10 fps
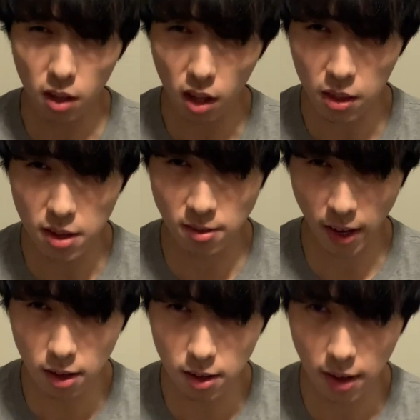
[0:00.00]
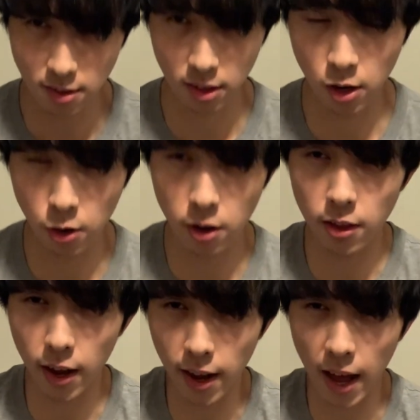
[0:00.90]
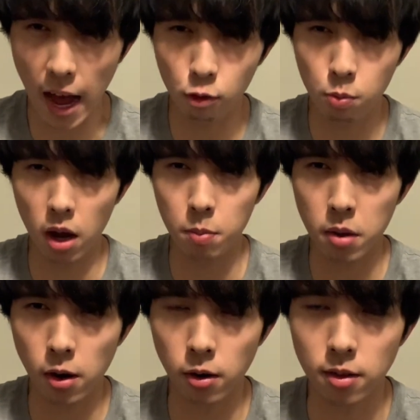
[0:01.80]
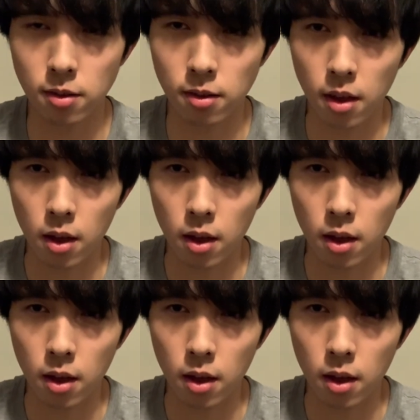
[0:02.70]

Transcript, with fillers: the second insecurity that I have with my appearance